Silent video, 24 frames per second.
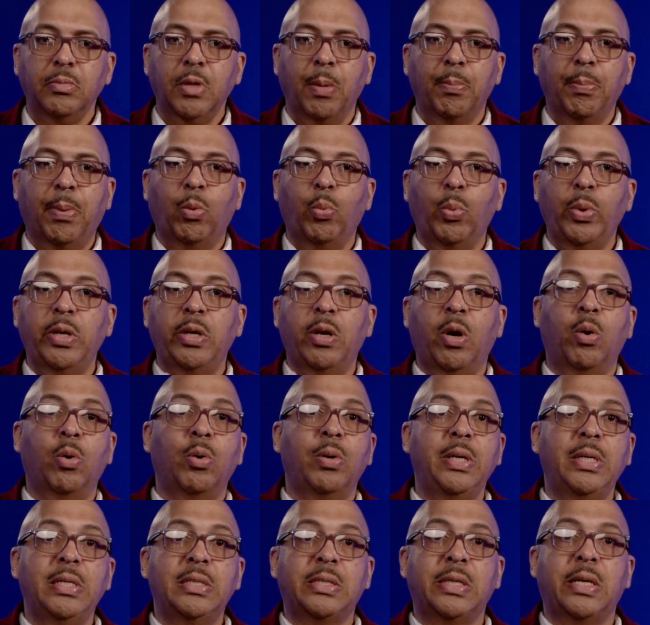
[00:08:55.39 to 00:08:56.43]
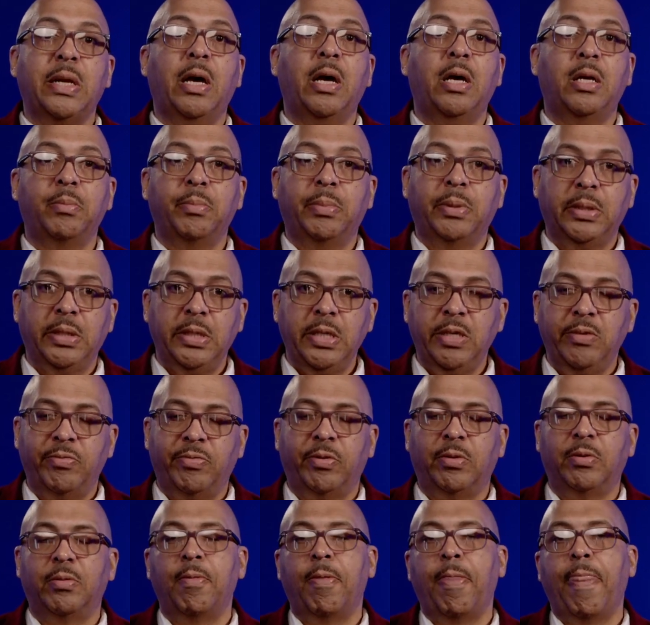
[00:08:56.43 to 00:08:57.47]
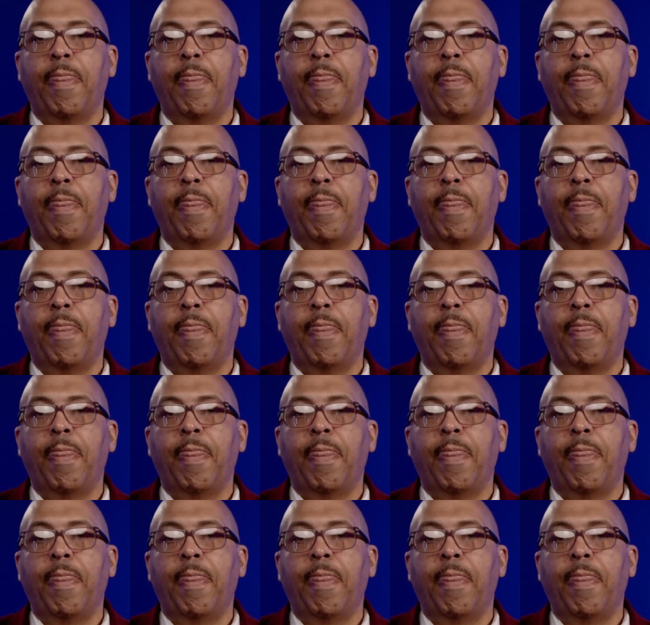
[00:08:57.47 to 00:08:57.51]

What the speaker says: but we know he's an unbeliever.